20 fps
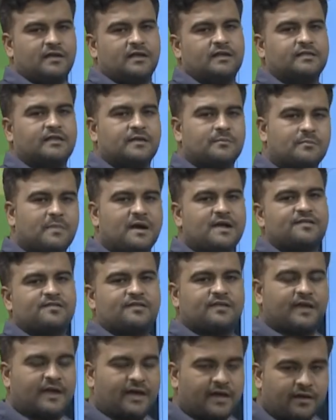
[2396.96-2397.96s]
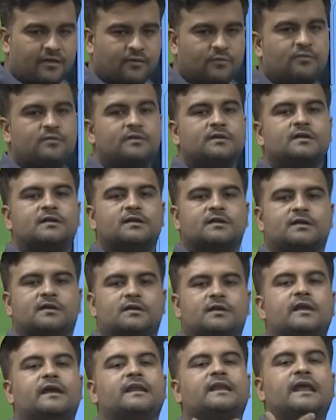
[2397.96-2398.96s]
They must have
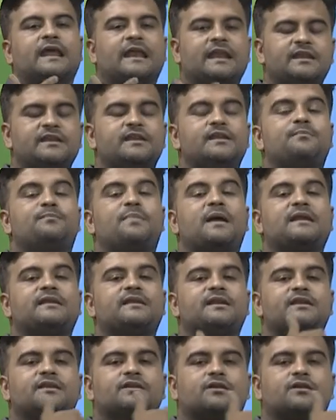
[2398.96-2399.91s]
an independent